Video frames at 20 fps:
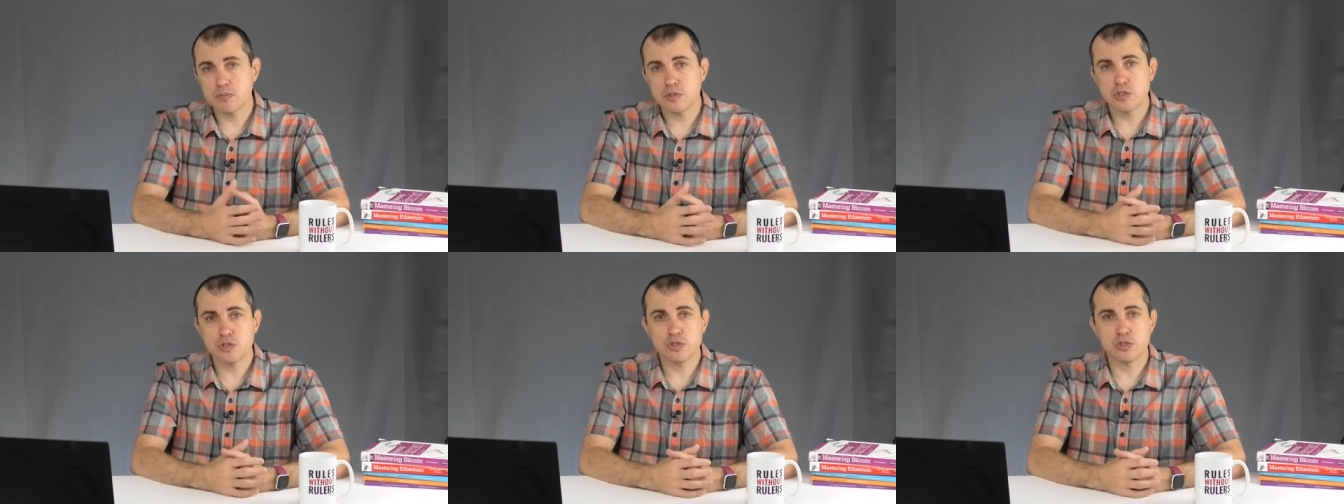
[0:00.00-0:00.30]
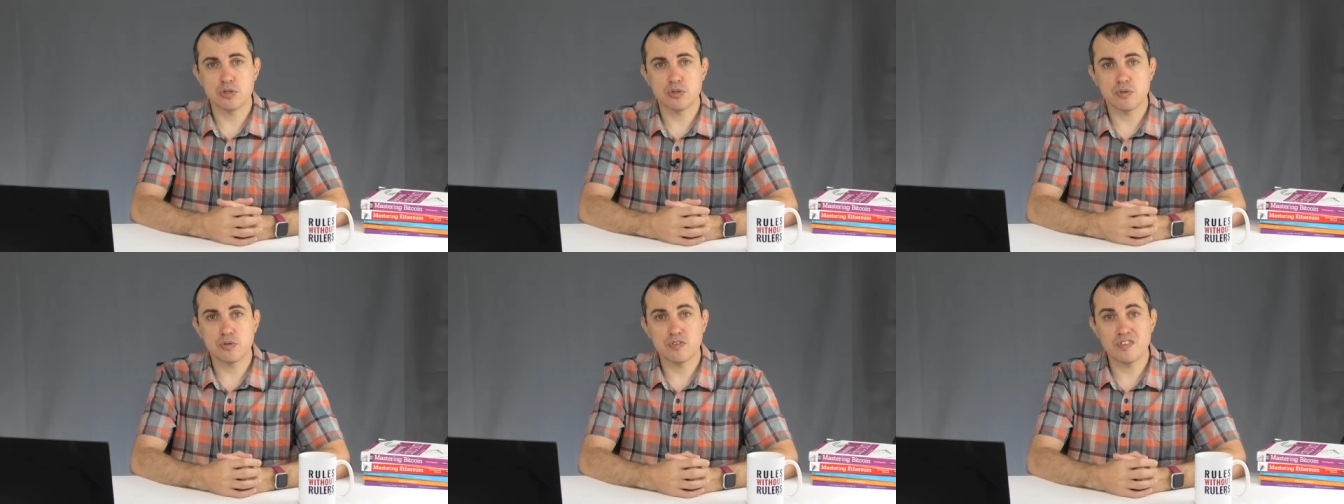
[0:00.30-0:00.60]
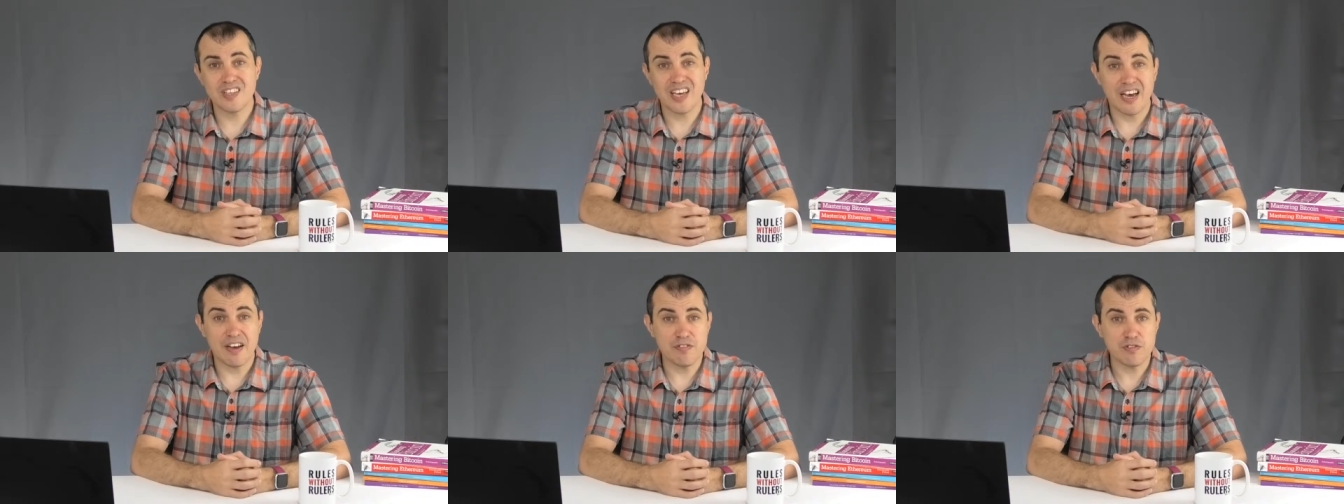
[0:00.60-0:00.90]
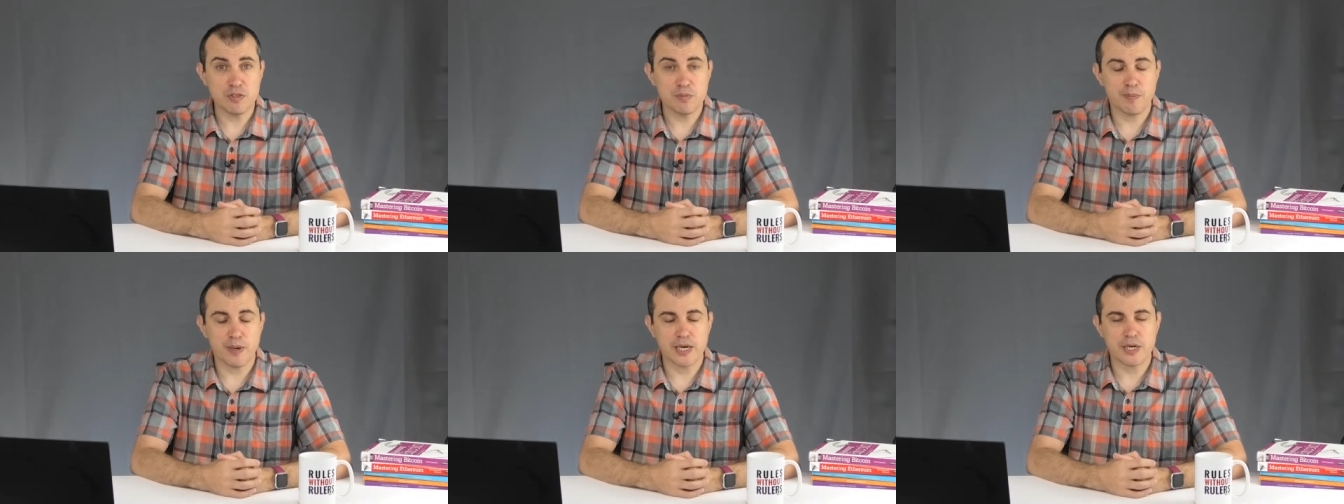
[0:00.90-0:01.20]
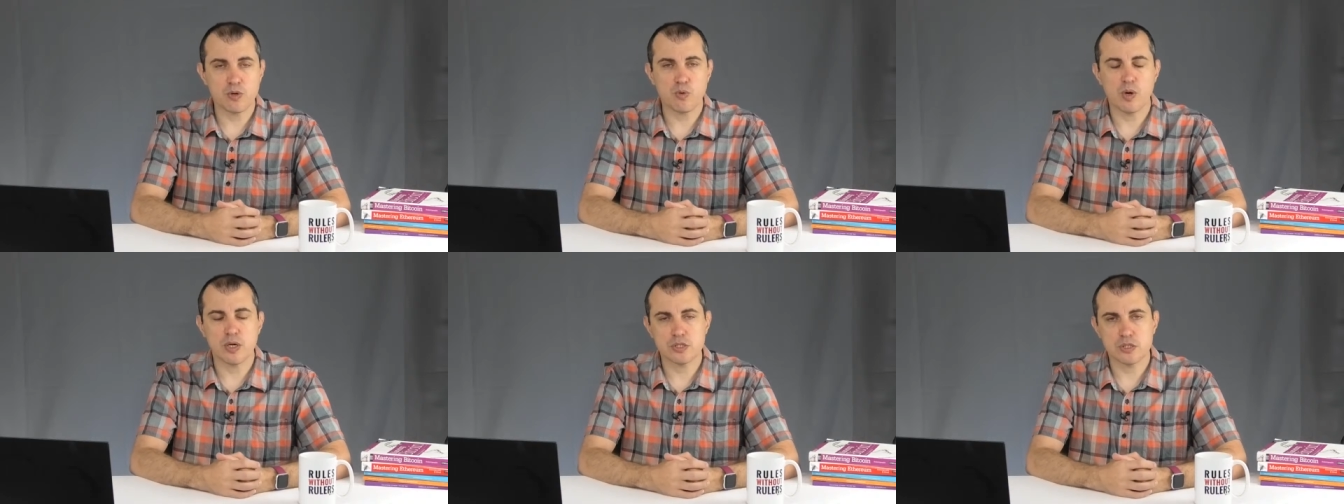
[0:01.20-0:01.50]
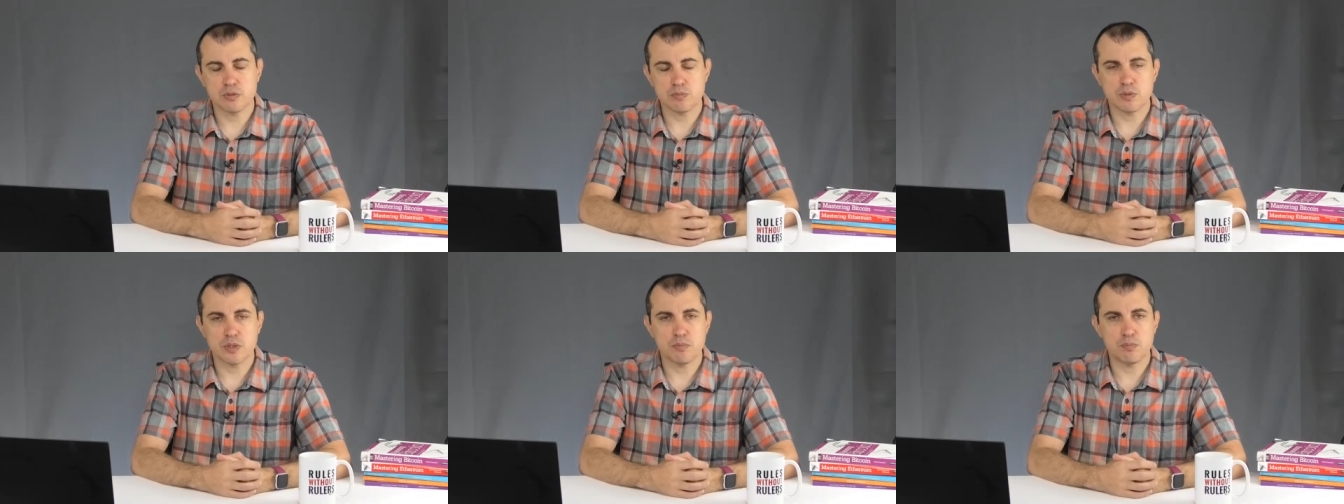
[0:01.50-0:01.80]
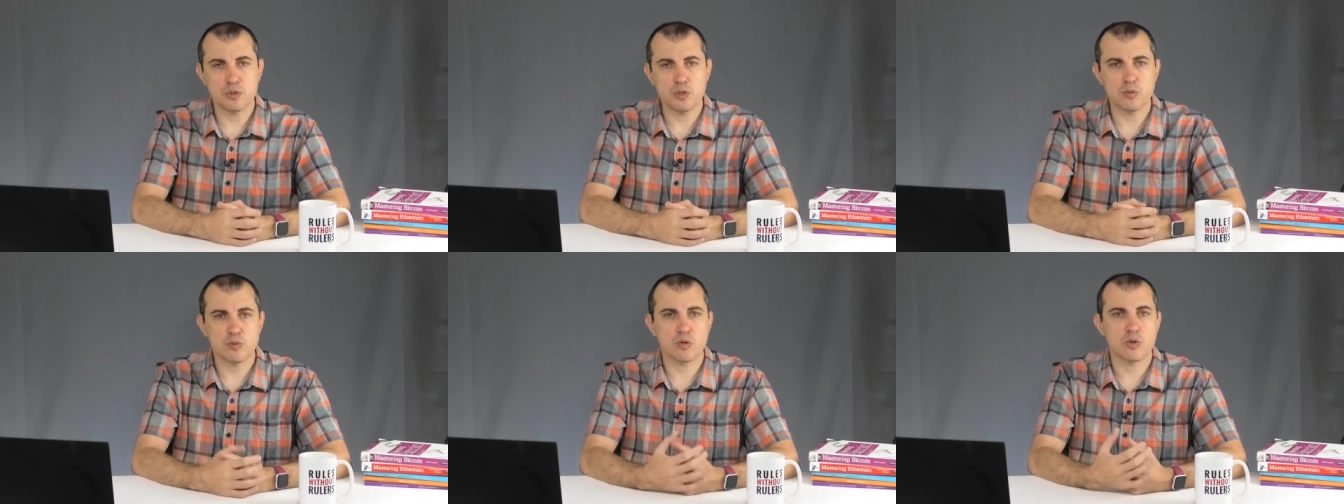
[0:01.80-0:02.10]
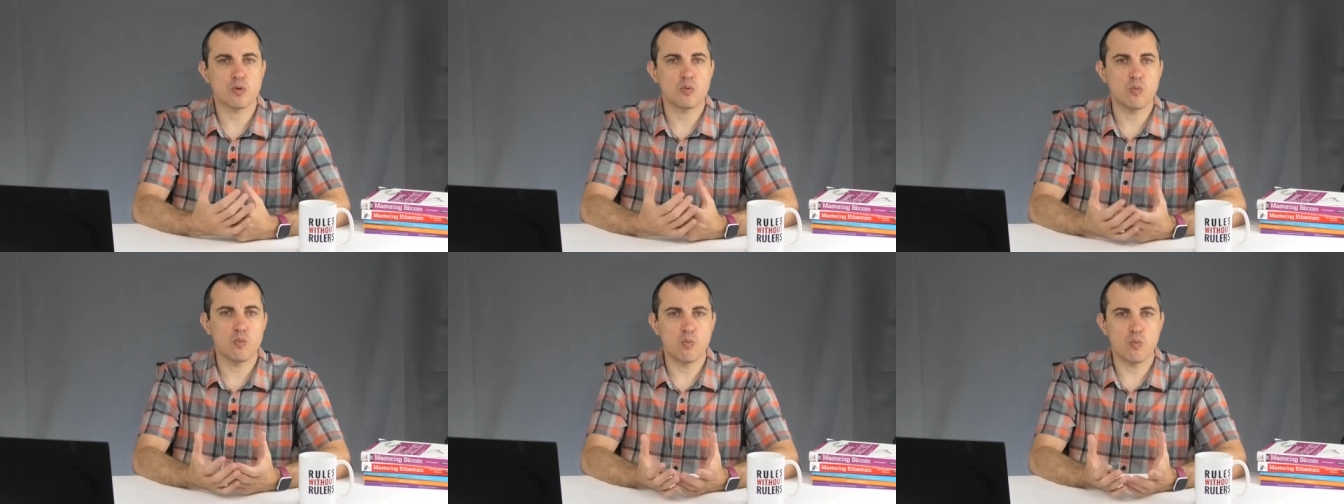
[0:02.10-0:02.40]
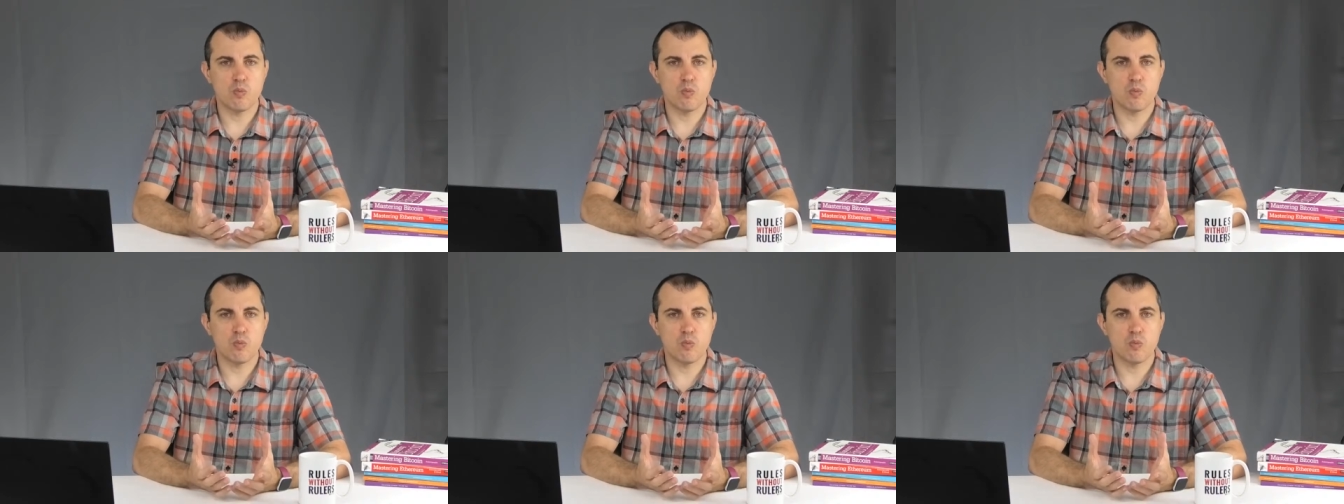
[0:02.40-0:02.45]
to theft by a quantum computer